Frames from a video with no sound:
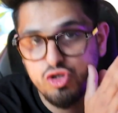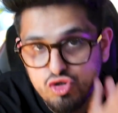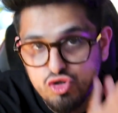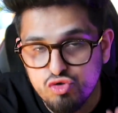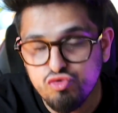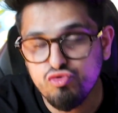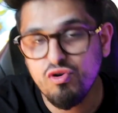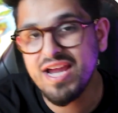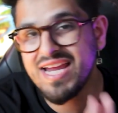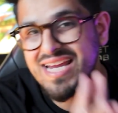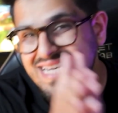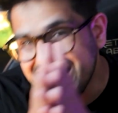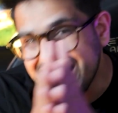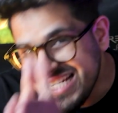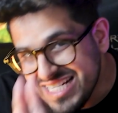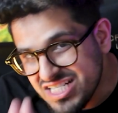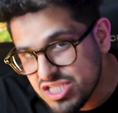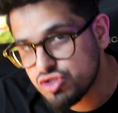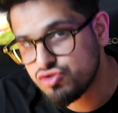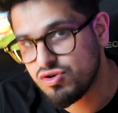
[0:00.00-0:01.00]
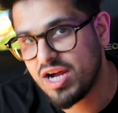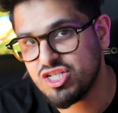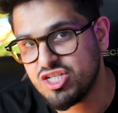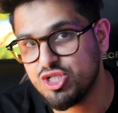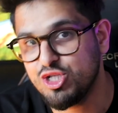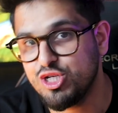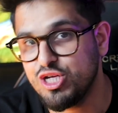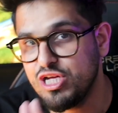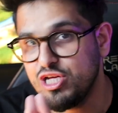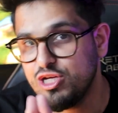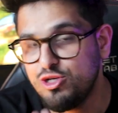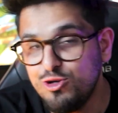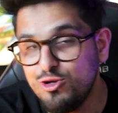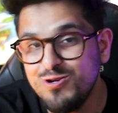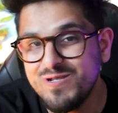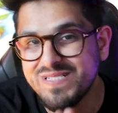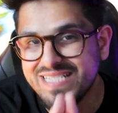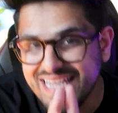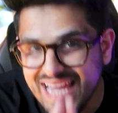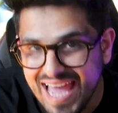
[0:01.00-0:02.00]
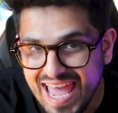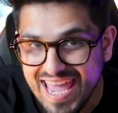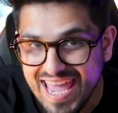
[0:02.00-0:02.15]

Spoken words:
trading strategy using